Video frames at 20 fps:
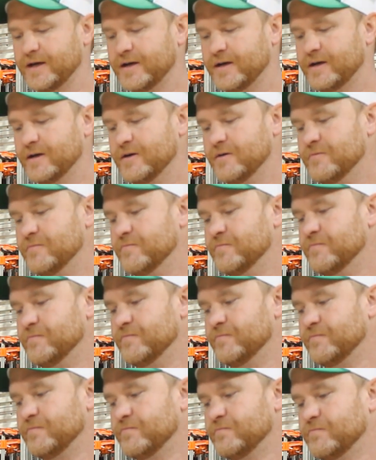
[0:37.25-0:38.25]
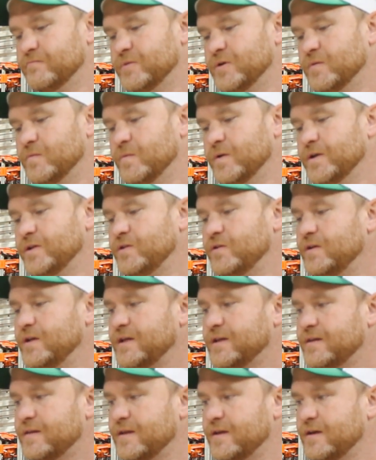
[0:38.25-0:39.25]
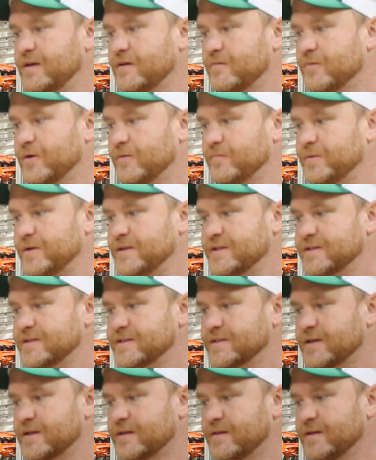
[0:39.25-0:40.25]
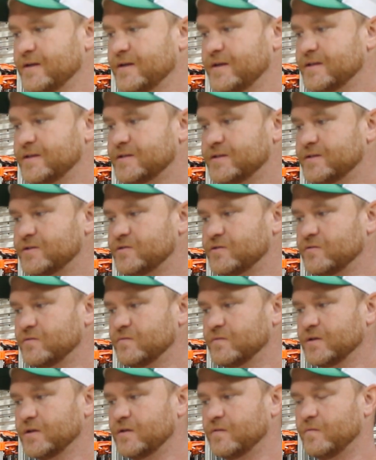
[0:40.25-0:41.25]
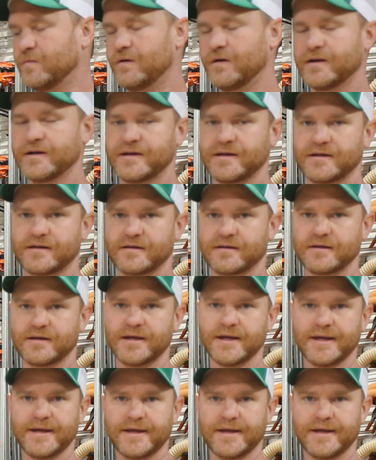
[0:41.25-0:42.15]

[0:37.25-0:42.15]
But one unique thing about pieces like this is you're really wanting